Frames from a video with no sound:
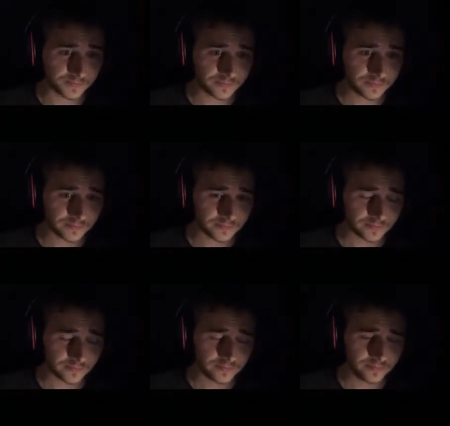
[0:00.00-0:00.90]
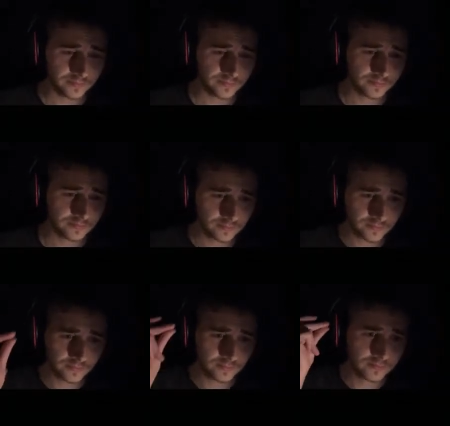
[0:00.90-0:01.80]

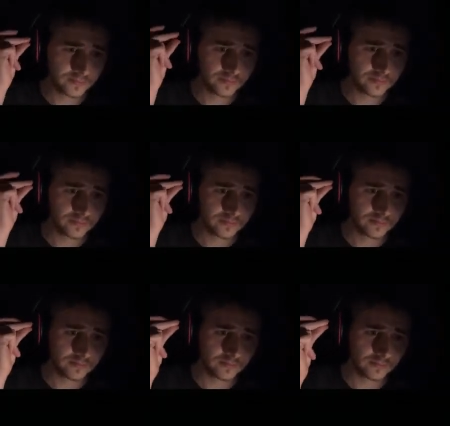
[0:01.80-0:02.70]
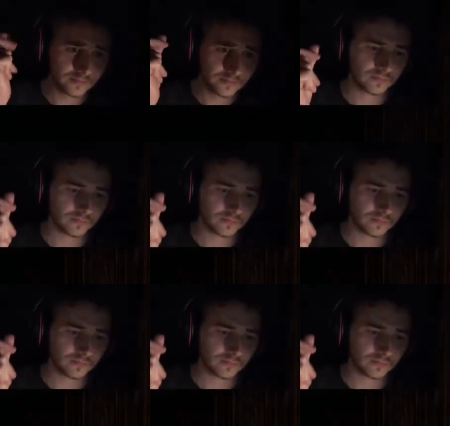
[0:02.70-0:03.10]
Nothing is said.